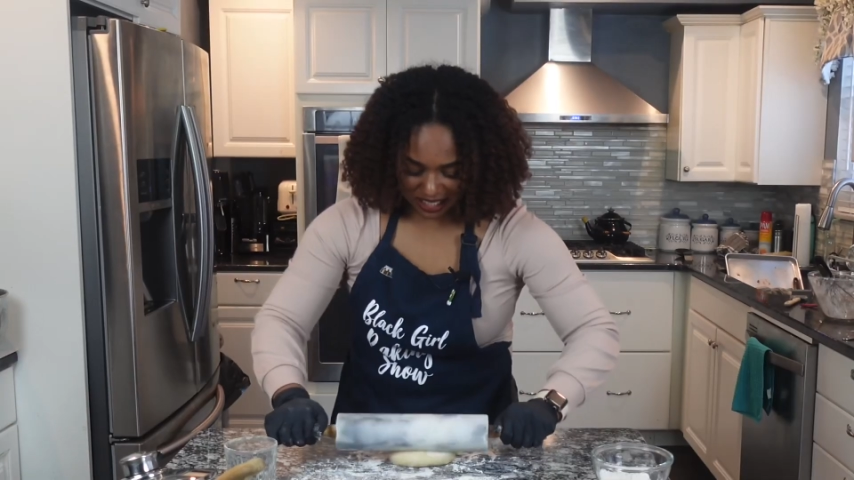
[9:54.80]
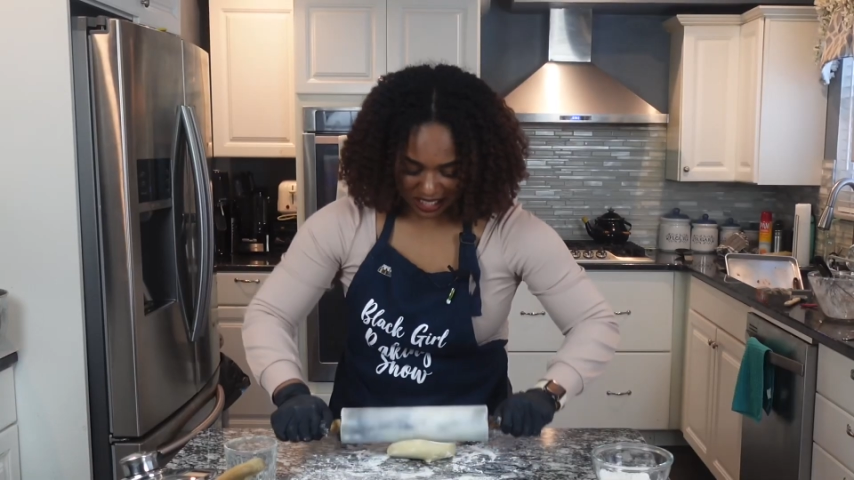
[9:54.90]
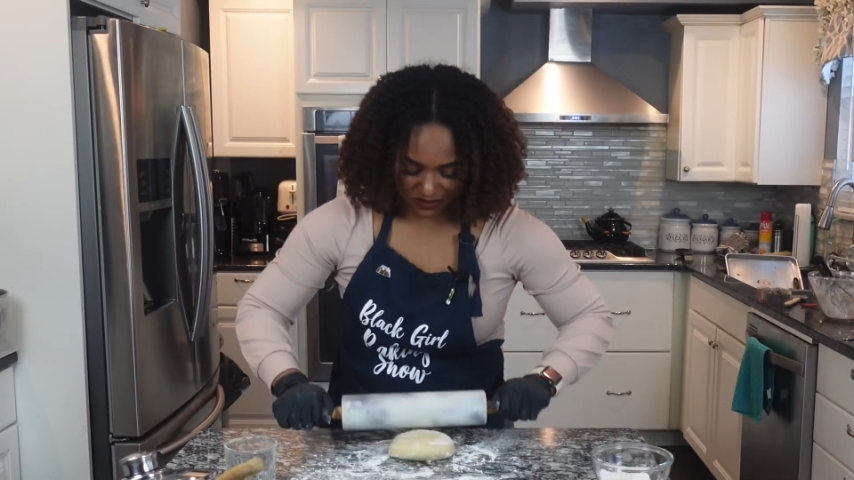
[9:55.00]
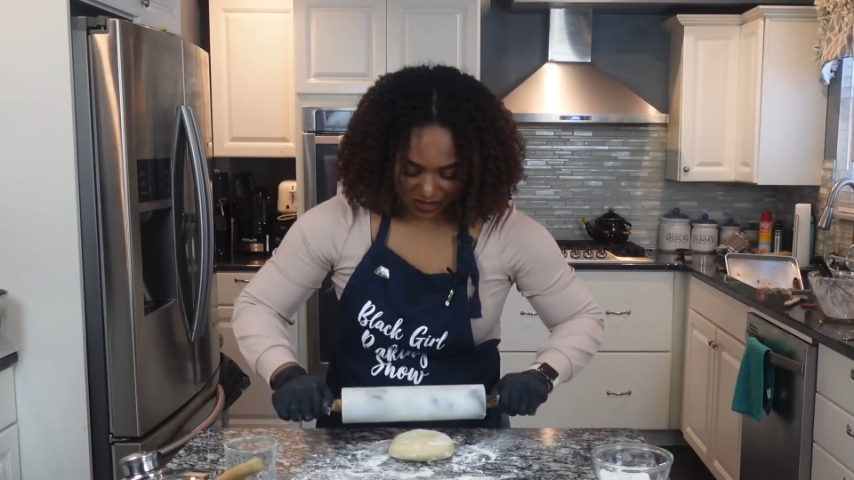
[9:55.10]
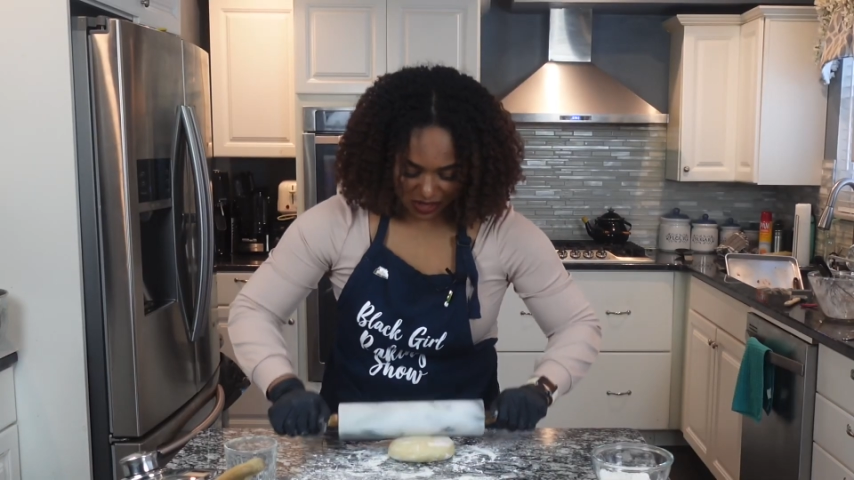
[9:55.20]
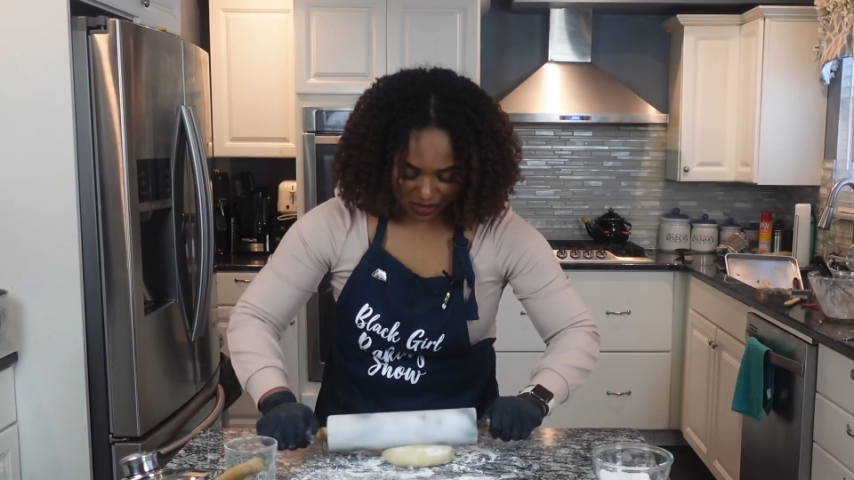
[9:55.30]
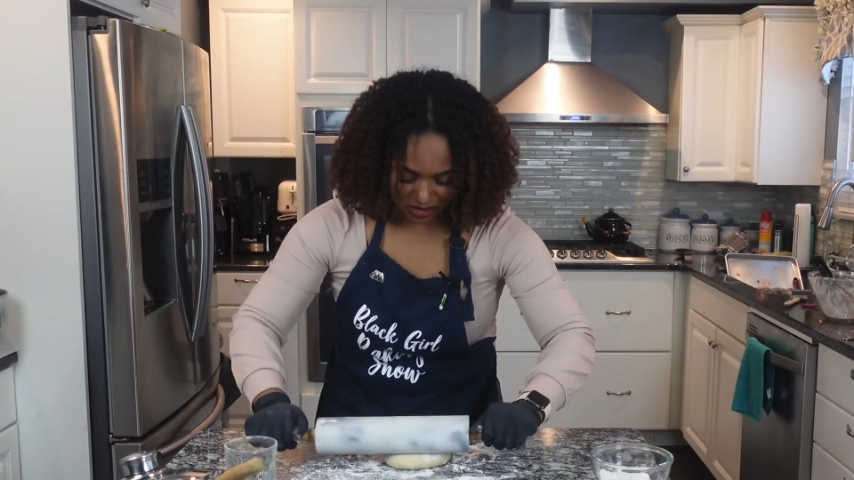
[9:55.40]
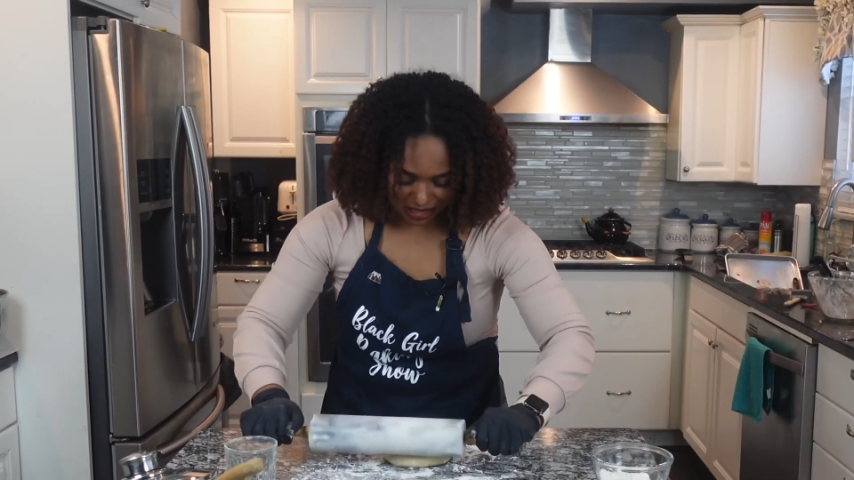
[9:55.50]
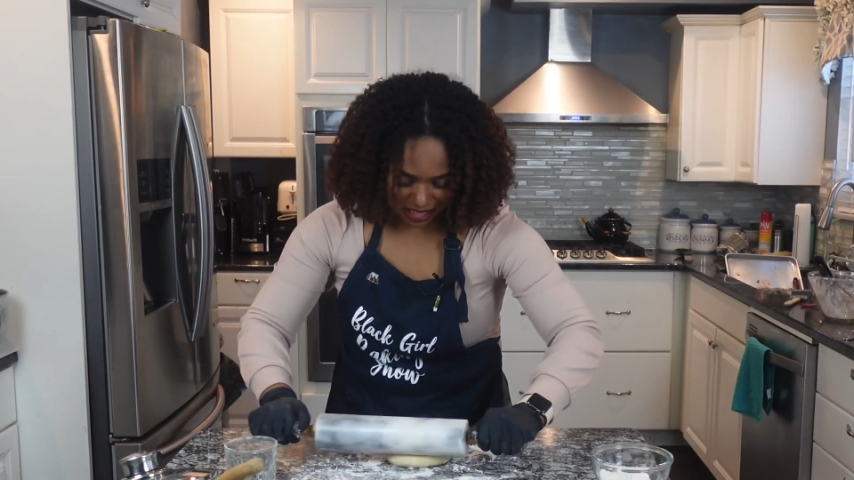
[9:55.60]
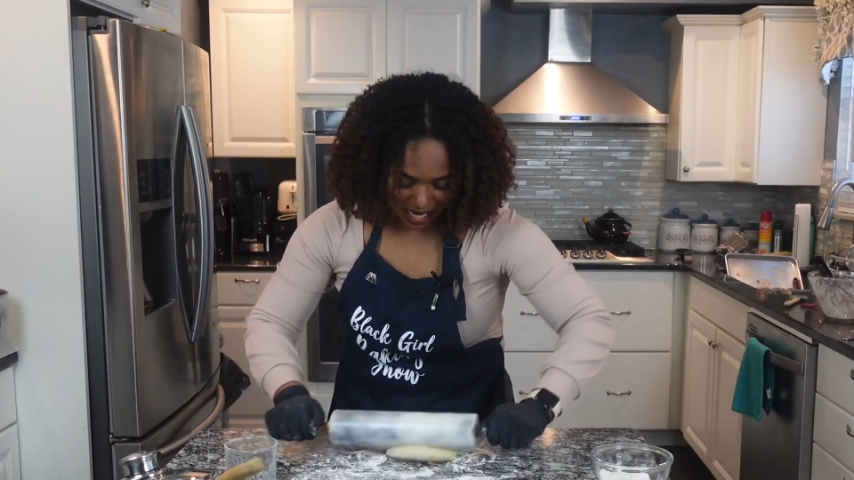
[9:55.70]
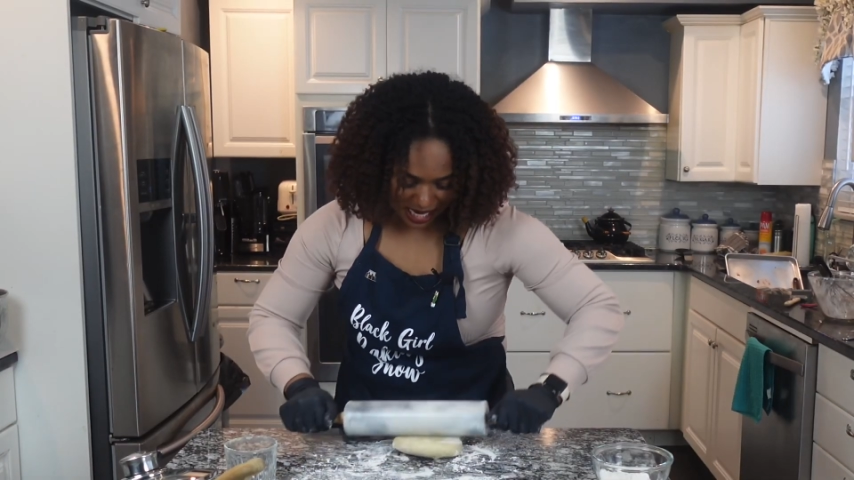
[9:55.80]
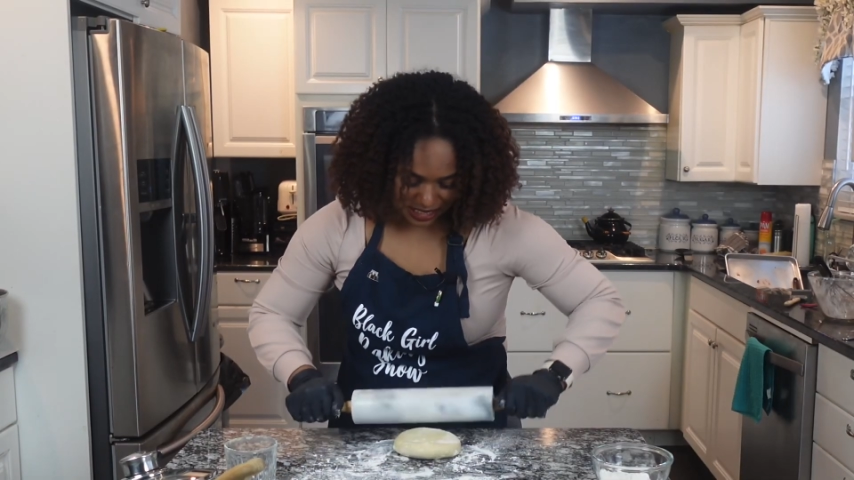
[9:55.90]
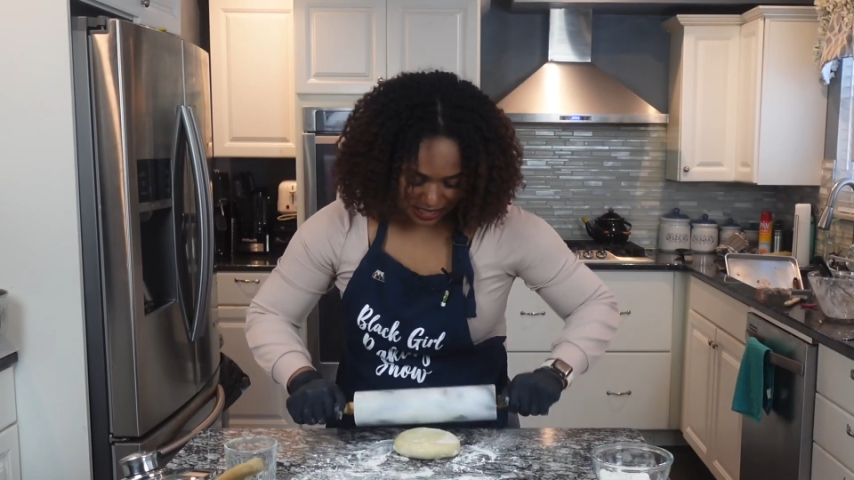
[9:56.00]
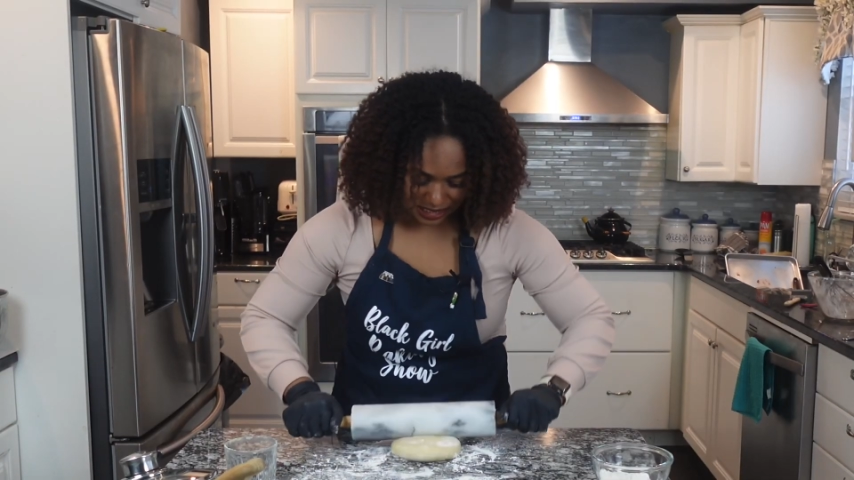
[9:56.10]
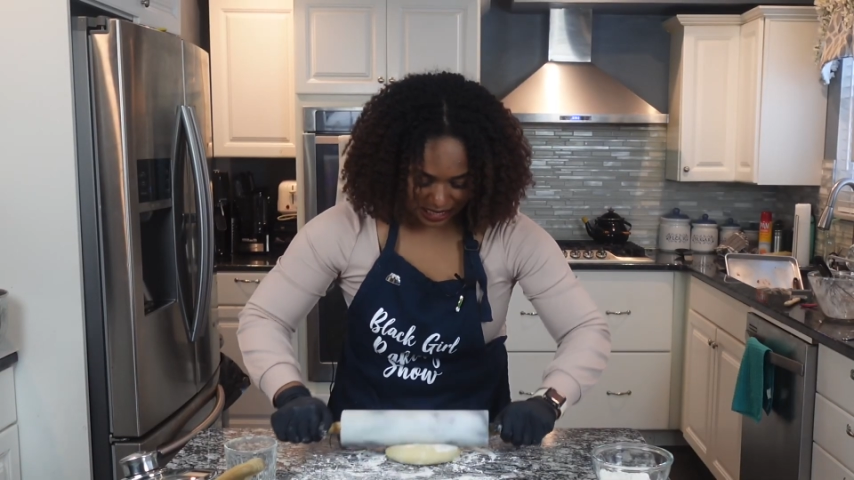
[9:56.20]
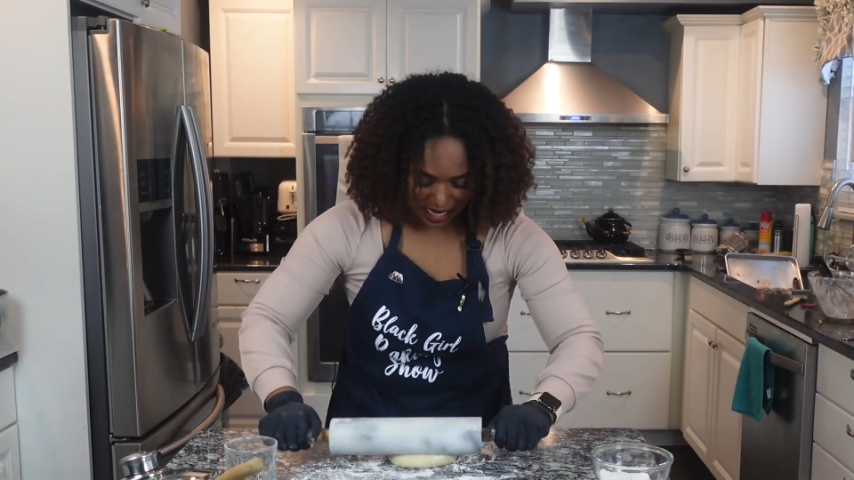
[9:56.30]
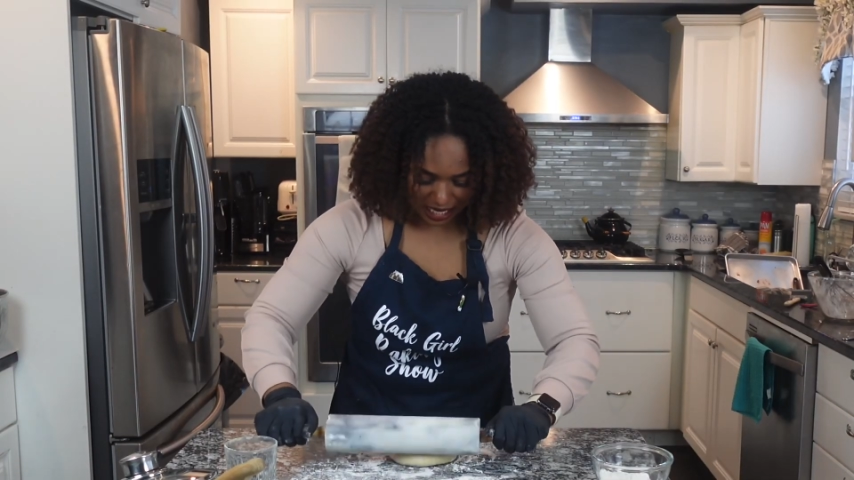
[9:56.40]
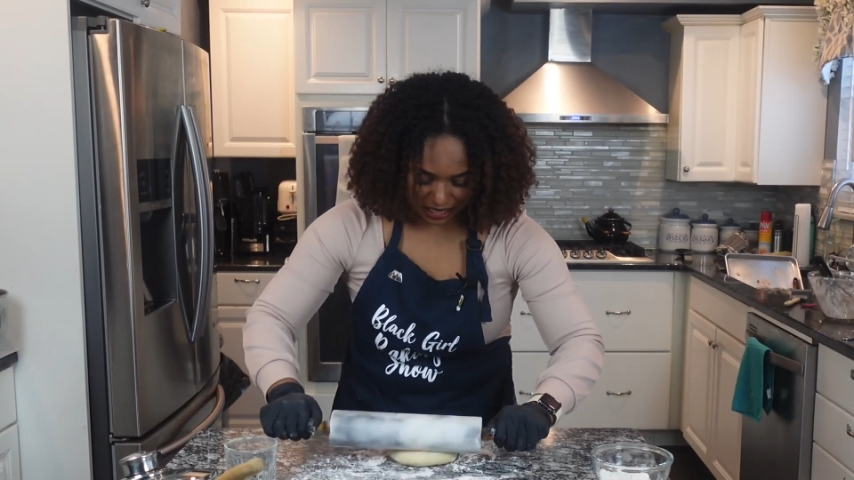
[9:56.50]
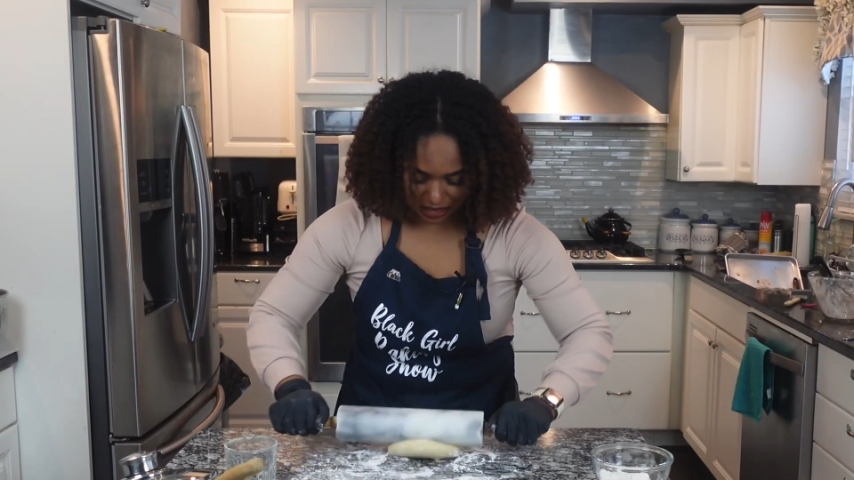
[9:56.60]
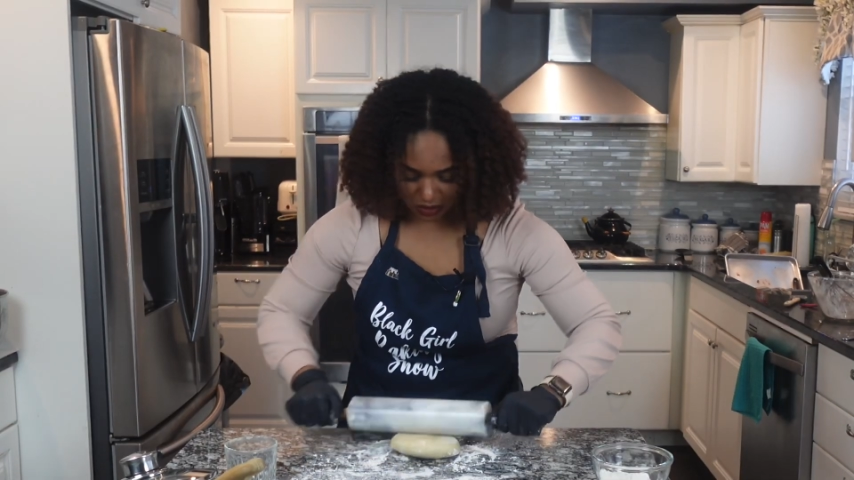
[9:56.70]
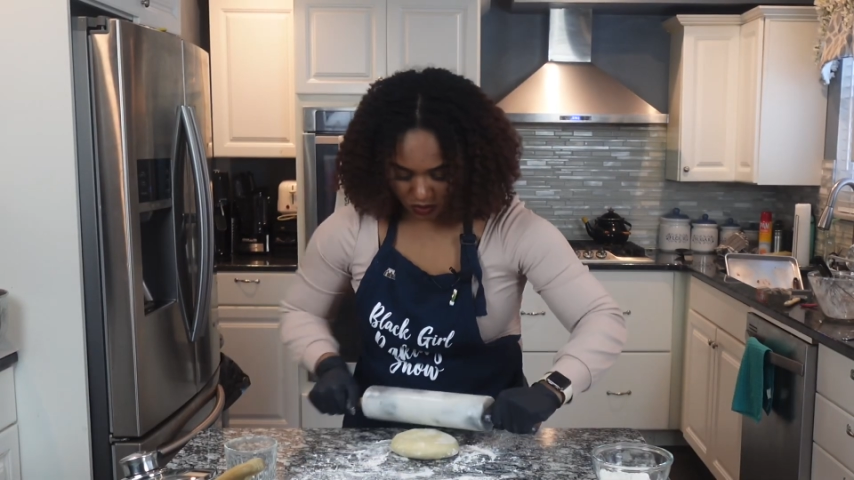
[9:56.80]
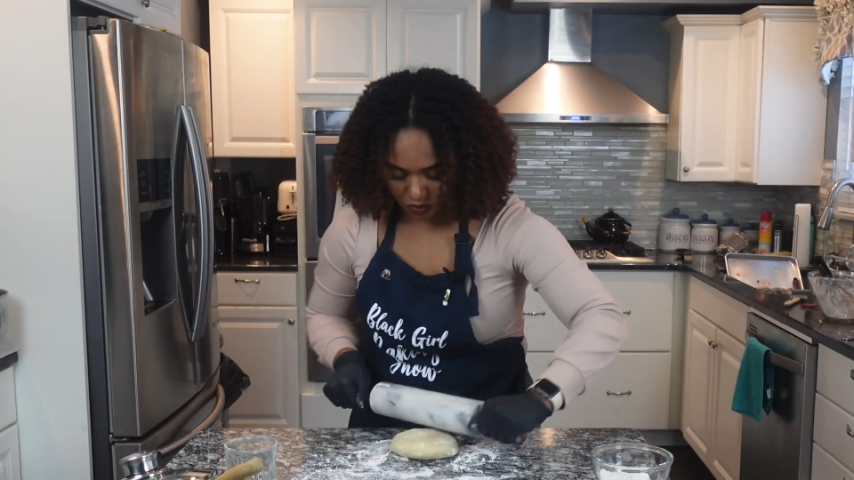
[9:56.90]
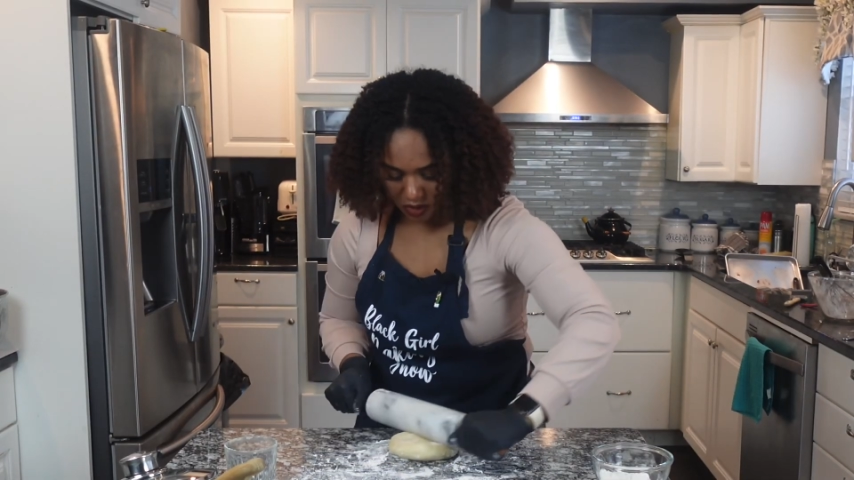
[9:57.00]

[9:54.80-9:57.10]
Give it another nice light little